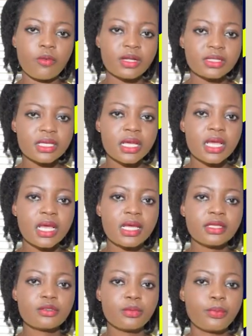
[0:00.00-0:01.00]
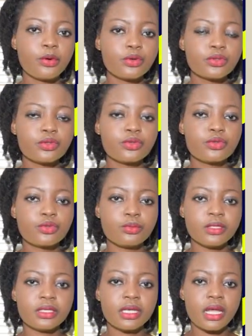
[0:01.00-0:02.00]
what is supposed to
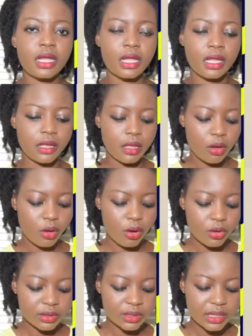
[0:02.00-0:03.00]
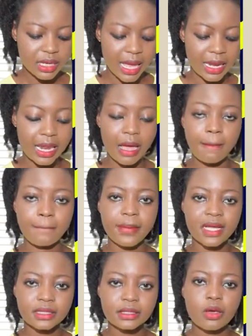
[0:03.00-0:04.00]
be uh, causing alarm.
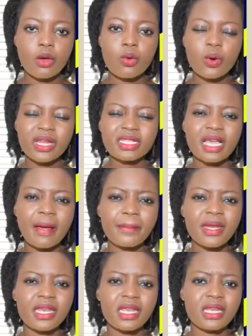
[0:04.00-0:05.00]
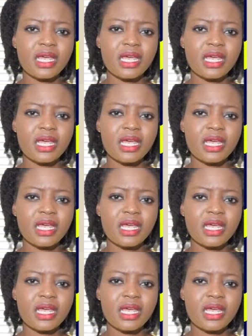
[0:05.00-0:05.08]
But what is happening in